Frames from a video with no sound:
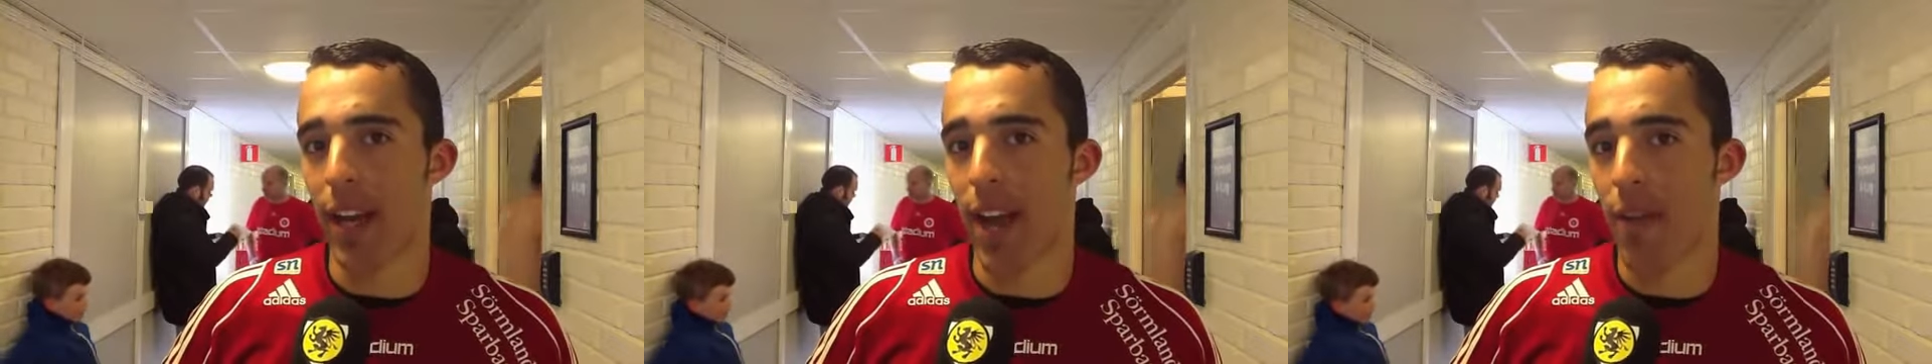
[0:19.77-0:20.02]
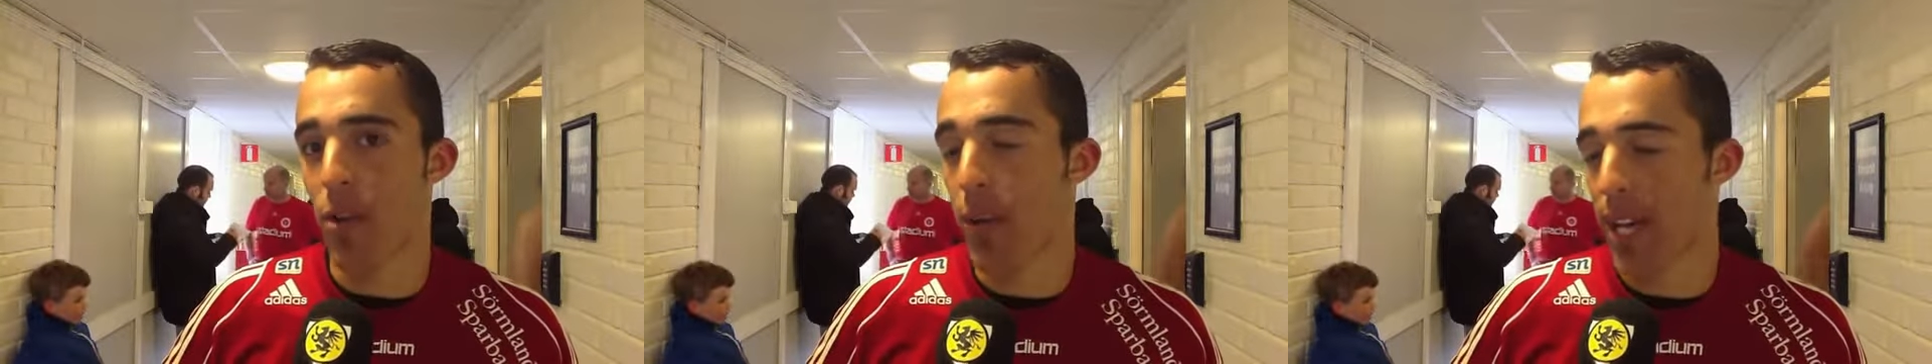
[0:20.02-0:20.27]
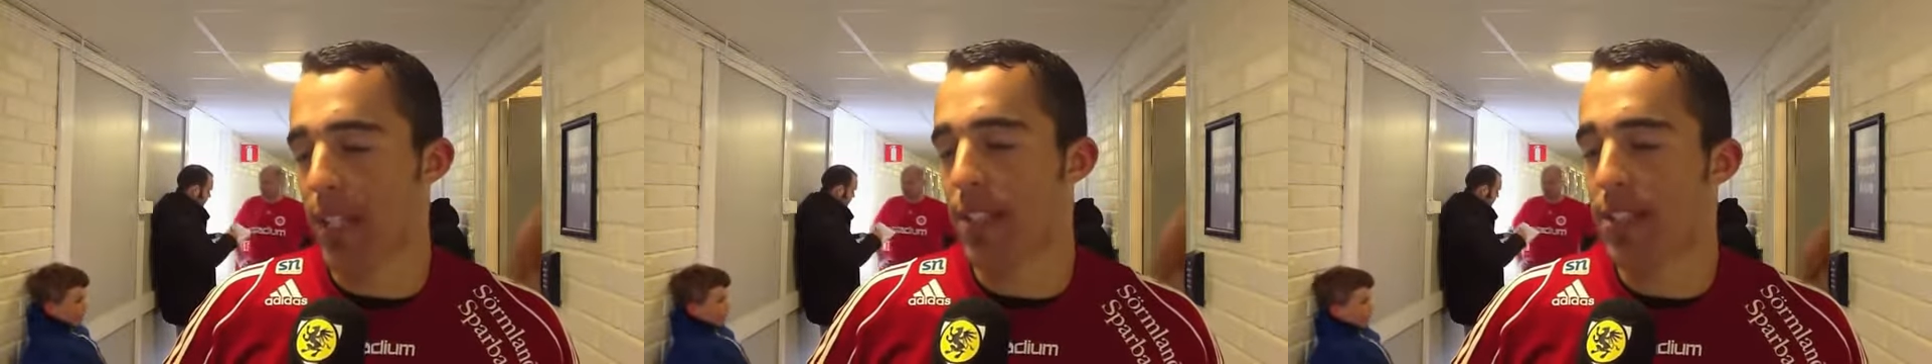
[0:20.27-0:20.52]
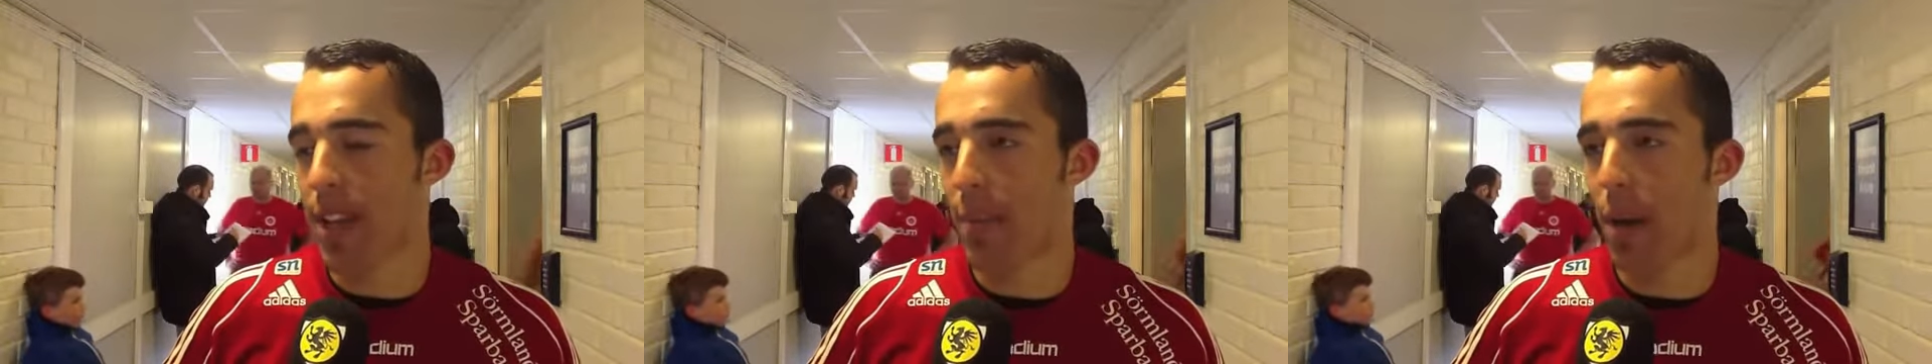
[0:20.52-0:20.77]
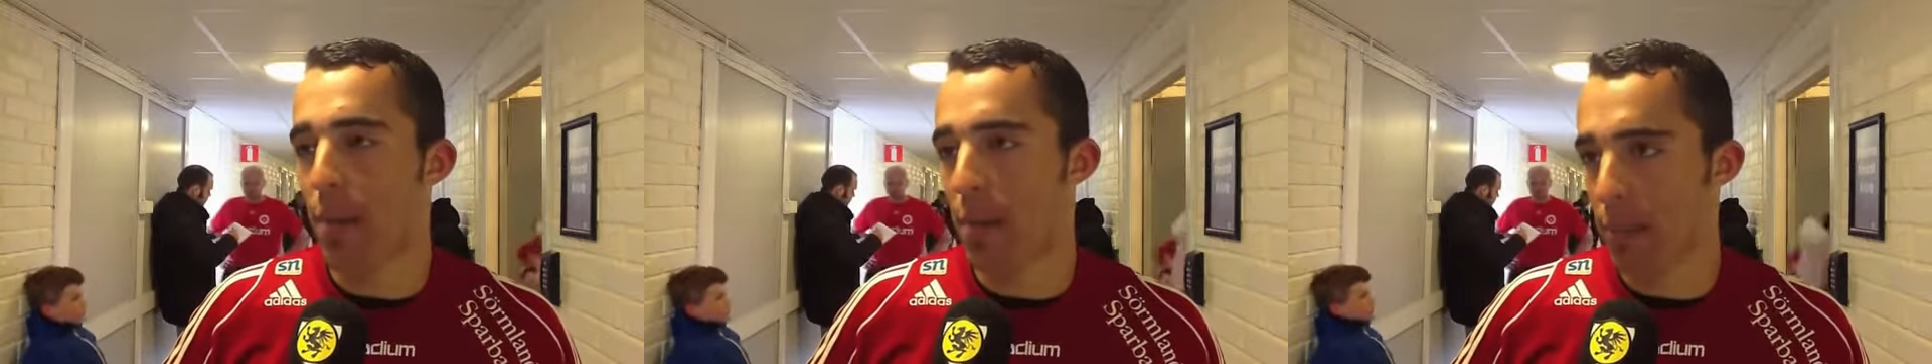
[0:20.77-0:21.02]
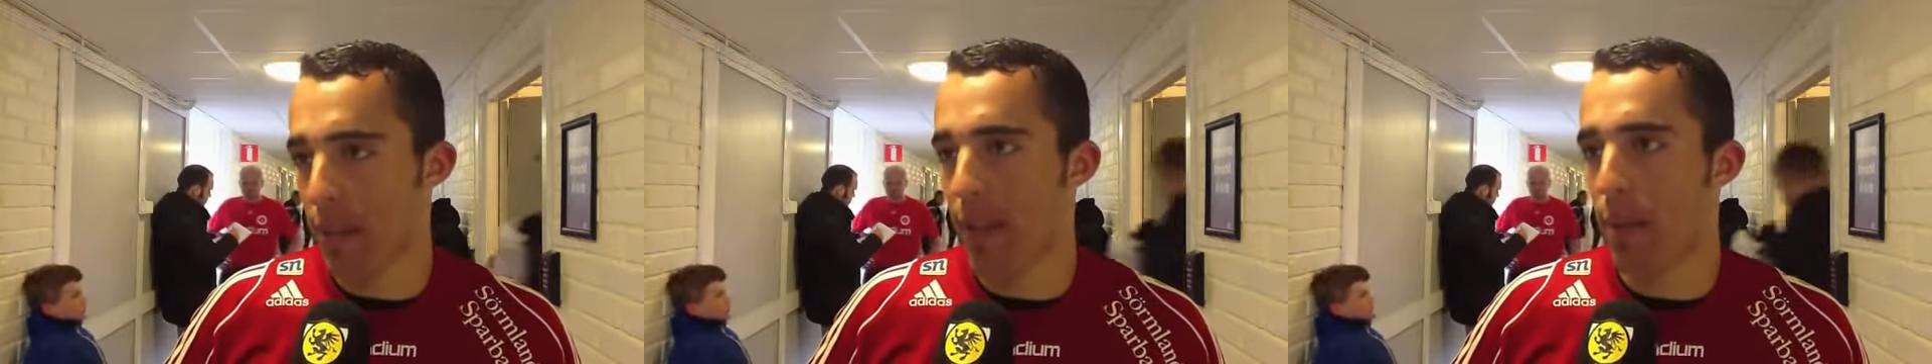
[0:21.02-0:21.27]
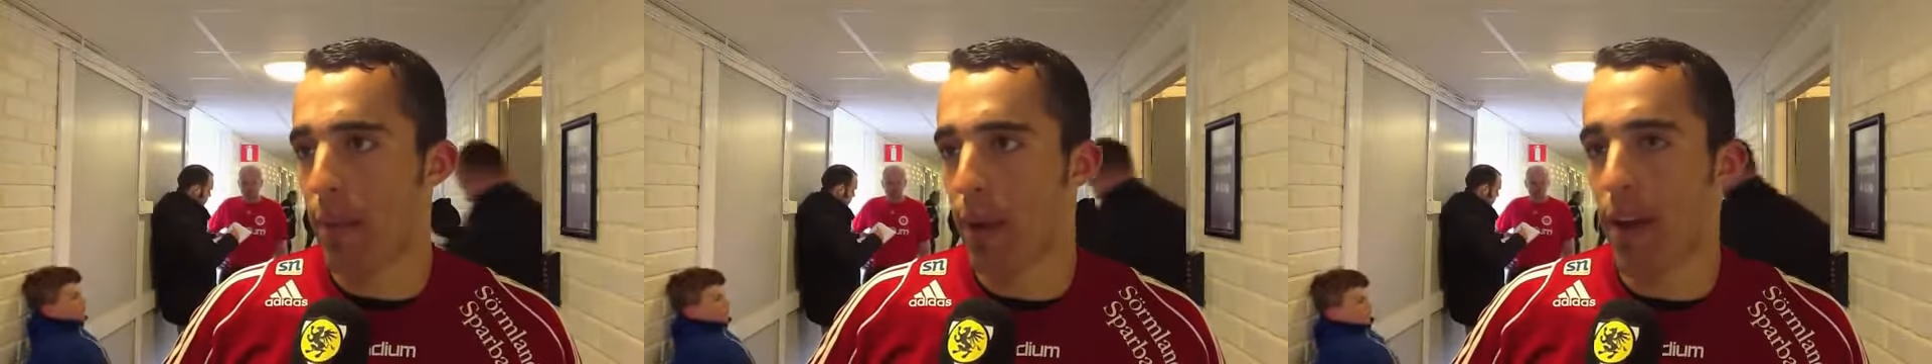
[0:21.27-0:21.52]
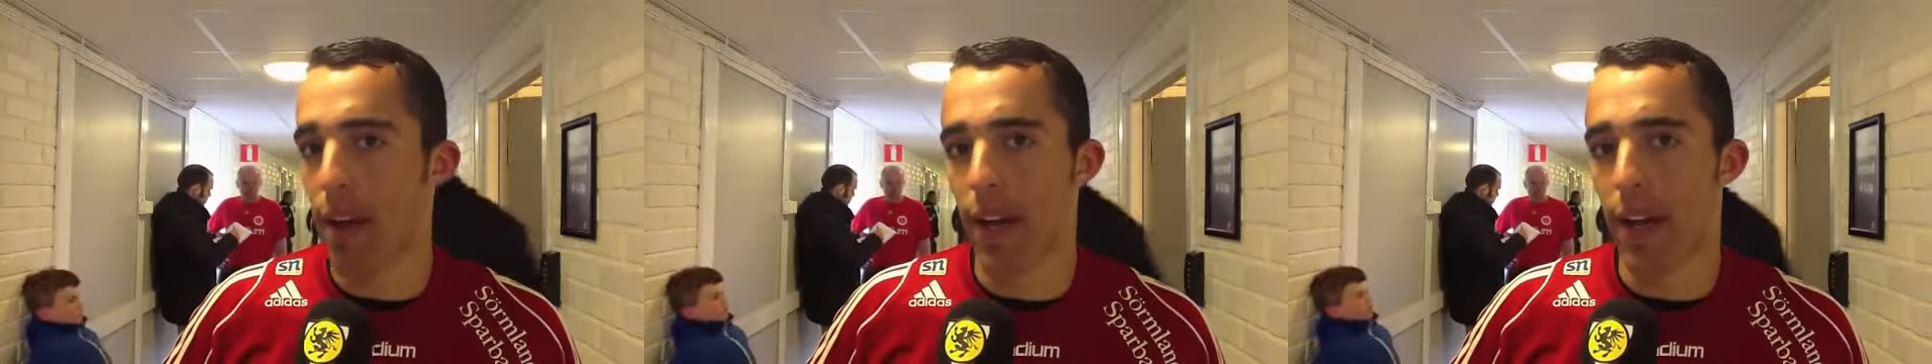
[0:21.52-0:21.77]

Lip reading: and everyone had to step up and play their part.